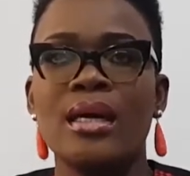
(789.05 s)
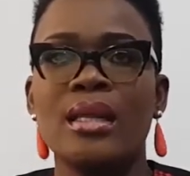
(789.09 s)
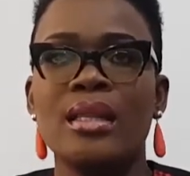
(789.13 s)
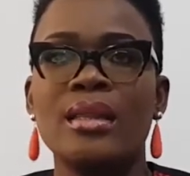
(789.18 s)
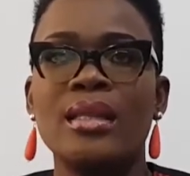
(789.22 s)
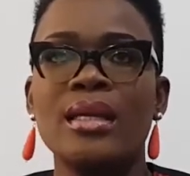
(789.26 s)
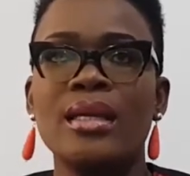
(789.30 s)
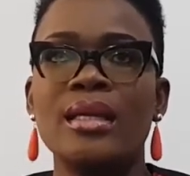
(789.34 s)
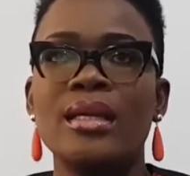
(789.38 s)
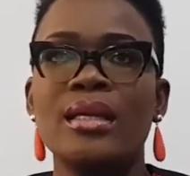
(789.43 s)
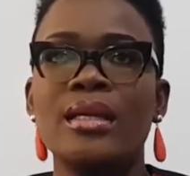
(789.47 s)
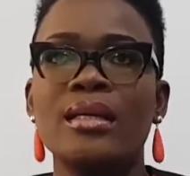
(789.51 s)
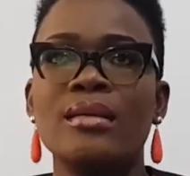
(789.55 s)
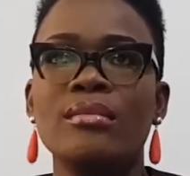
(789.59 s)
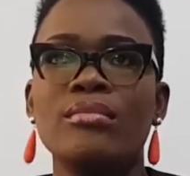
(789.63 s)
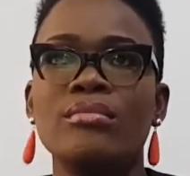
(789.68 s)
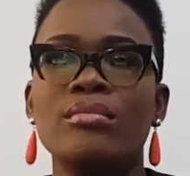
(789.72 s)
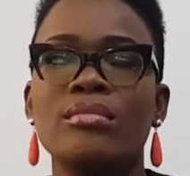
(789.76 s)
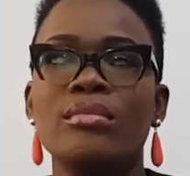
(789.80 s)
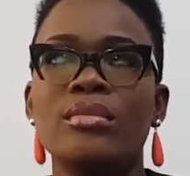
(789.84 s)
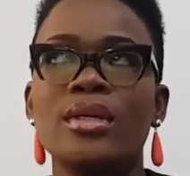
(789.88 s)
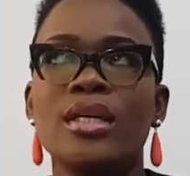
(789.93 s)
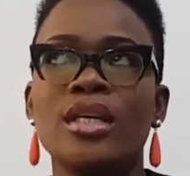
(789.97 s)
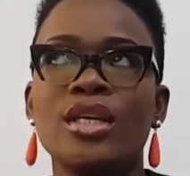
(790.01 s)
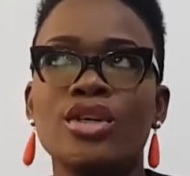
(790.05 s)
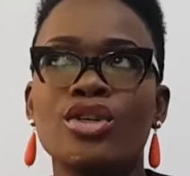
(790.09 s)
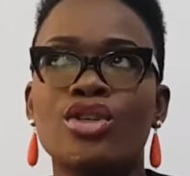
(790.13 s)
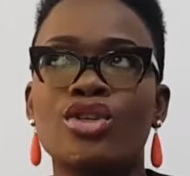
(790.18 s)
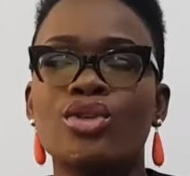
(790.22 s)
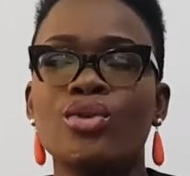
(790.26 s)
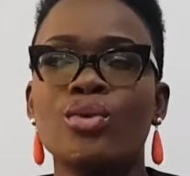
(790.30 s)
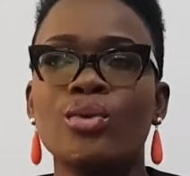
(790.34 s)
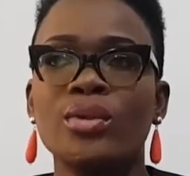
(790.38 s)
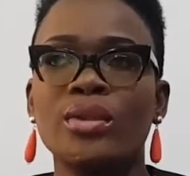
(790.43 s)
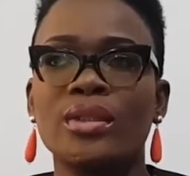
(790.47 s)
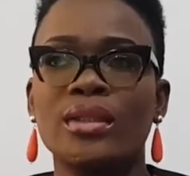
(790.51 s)
The
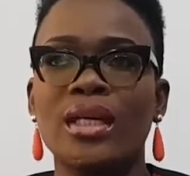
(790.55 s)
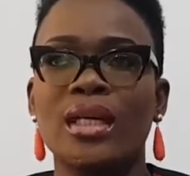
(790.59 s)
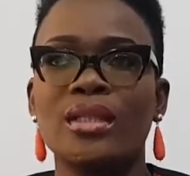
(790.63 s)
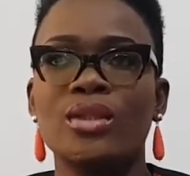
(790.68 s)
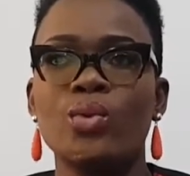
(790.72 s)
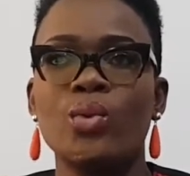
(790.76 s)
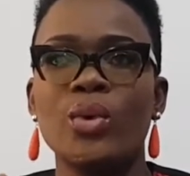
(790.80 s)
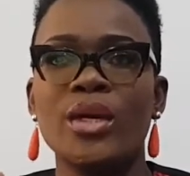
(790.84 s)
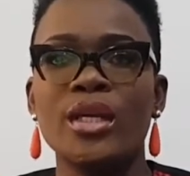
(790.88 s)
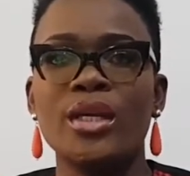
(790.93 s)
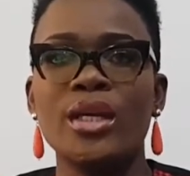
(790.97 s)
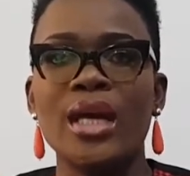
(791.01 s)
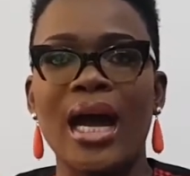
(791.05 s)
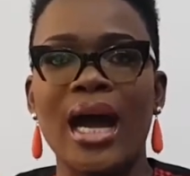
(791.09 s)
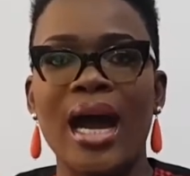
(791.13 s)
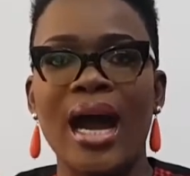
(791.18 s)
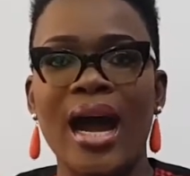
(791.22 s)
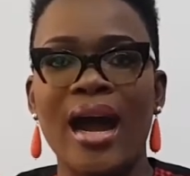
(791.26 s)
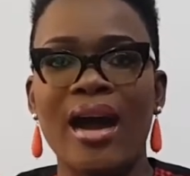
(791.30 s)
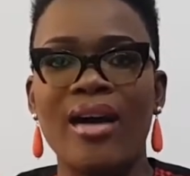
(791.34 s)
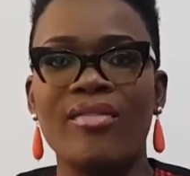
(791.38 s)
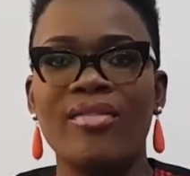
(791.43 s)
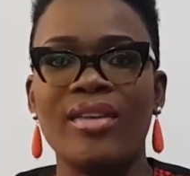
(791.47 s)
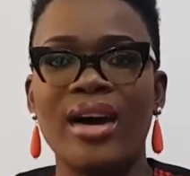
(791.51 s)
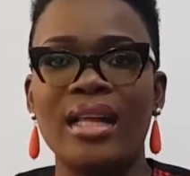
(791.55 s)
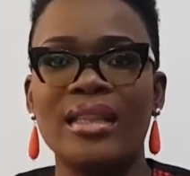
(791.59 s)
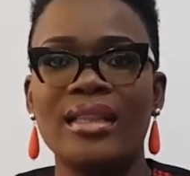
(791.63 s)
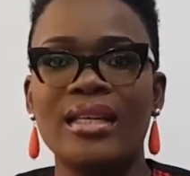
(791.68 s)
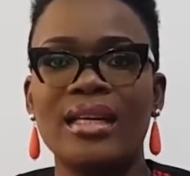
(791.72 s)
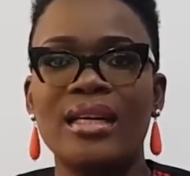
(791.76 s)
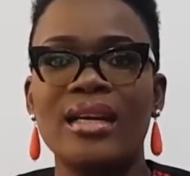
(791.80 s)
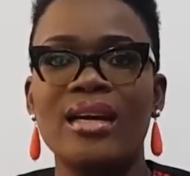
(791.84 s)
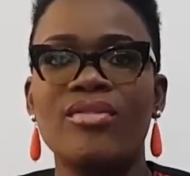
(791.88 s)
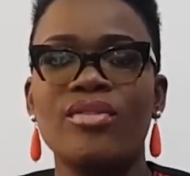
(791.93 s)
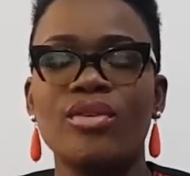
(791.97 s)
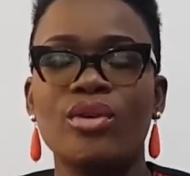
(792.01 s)
issues that we have at the
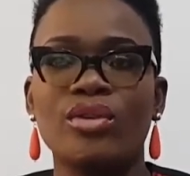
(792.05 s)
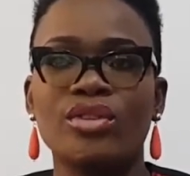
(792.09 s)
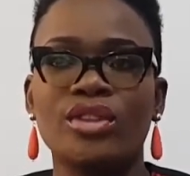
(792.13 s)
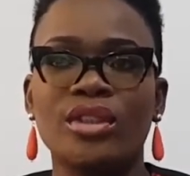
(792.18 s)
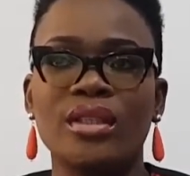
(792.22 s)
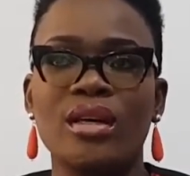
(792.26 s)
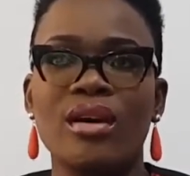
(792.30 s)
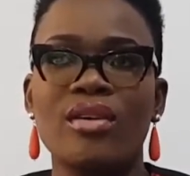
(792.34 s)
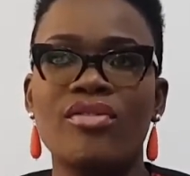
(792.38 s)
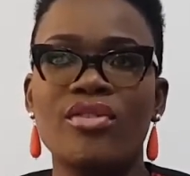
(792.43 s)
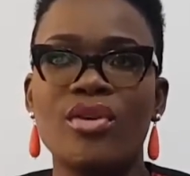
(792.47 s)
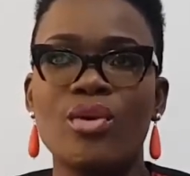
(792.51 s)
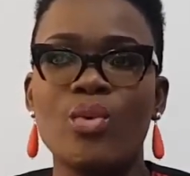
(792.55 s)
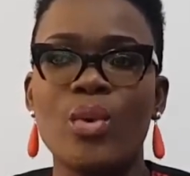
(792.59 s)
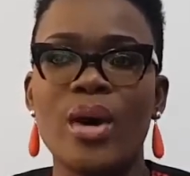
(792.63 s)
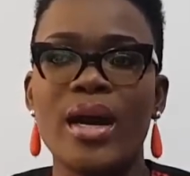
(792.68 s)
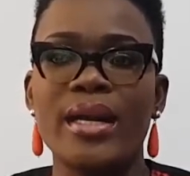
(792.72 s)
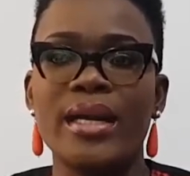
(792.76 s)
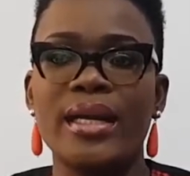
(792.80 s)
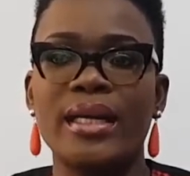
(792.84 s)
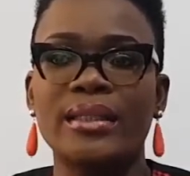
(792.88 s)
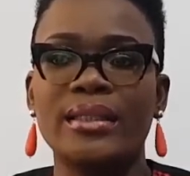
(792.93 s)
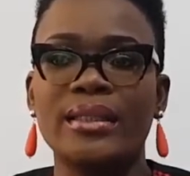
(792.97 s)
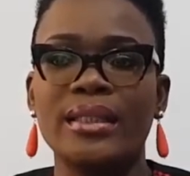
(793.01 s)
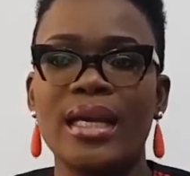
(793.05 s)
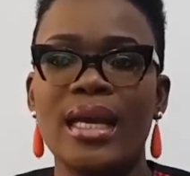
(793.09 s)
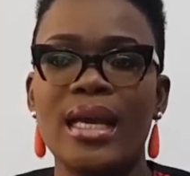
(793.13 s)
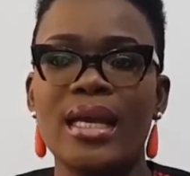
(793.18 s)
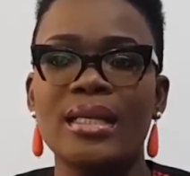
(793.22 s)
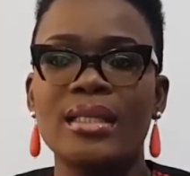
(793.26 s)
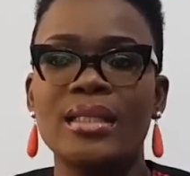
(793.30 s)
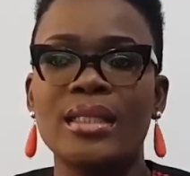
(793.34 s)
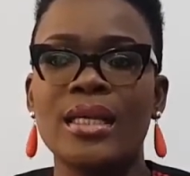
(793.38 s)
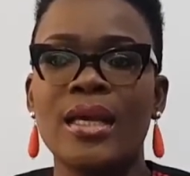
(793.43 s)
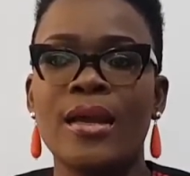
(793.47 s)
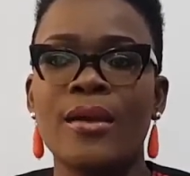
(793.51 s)
level of self-awareness
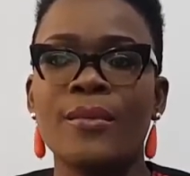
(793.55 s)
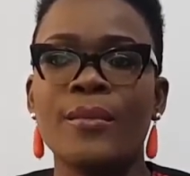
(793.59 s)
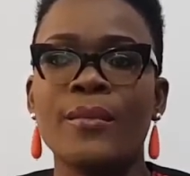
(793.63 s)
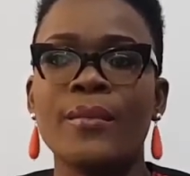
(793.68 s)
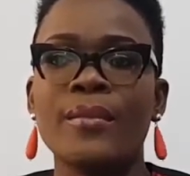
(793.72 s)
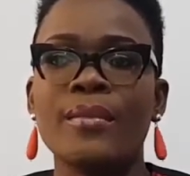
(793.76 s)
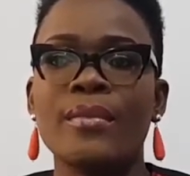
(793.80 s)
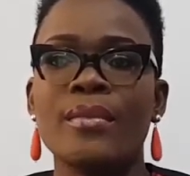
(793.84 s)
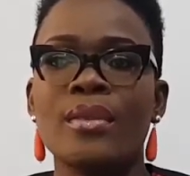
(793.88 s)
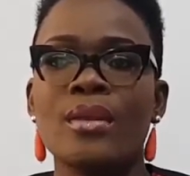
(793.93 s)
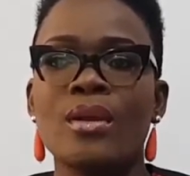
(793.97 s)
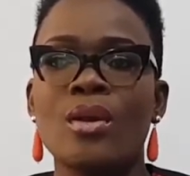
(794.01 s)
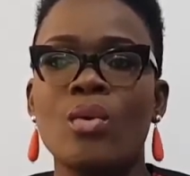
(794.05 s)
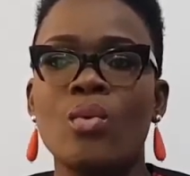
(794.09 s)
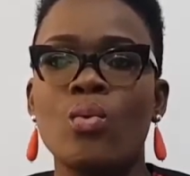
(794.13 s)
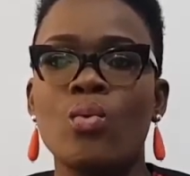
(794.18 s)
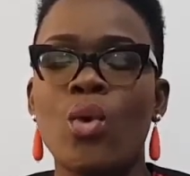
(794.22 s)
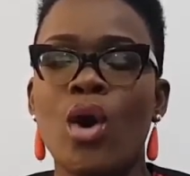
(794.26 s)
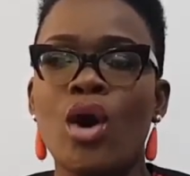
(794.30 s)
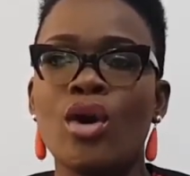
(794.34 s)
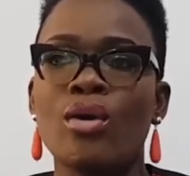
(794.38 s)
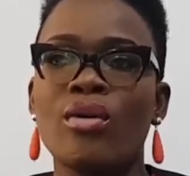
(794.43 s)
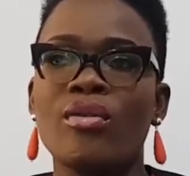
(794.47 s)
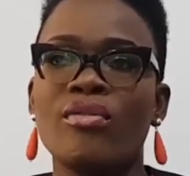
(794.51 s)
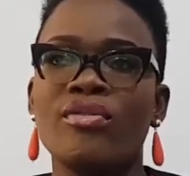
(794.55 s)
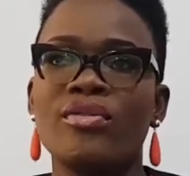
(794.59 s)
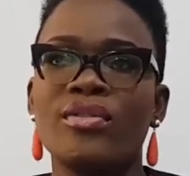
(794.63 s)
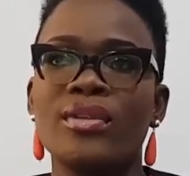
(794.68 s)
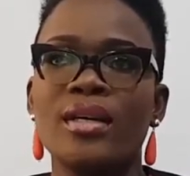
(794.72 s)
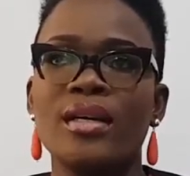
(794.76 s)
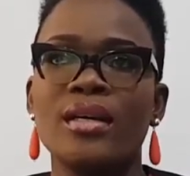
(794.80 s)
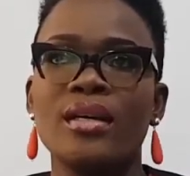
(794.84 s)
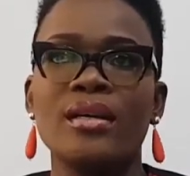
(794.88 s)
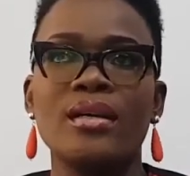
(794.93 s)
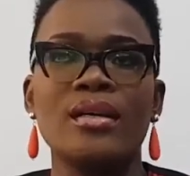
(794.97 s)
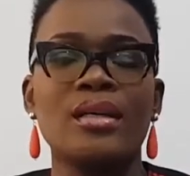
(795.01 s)
is one of
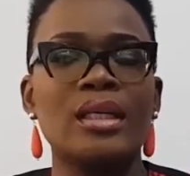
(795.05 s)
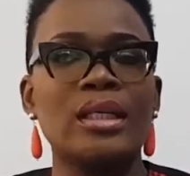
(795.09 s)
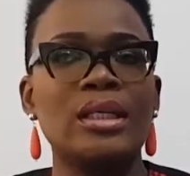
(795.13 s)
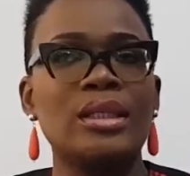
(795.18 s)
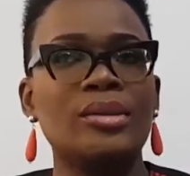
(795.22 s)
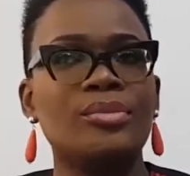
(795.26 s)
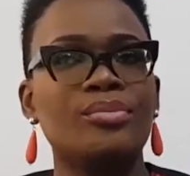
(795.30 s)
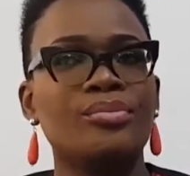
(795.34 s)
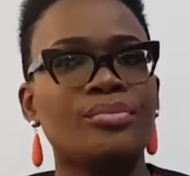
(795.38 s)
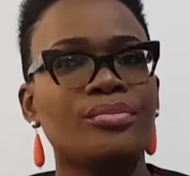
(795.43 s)
the